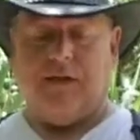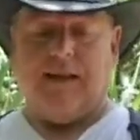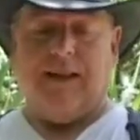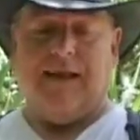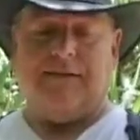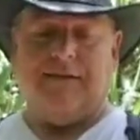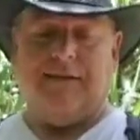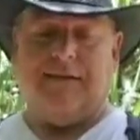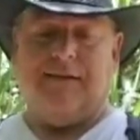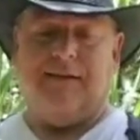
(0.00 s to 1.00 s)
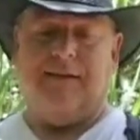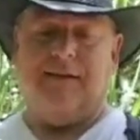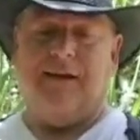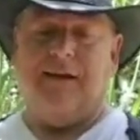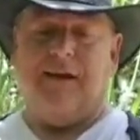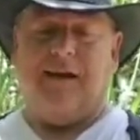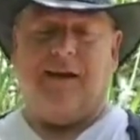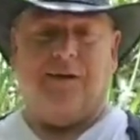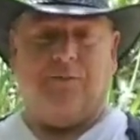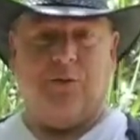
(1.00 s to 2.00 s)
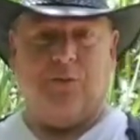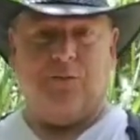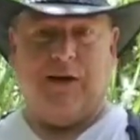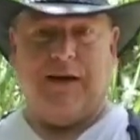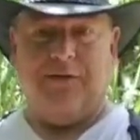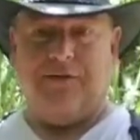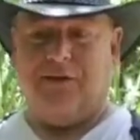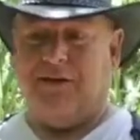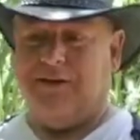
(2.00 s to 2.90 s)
classic Road Rage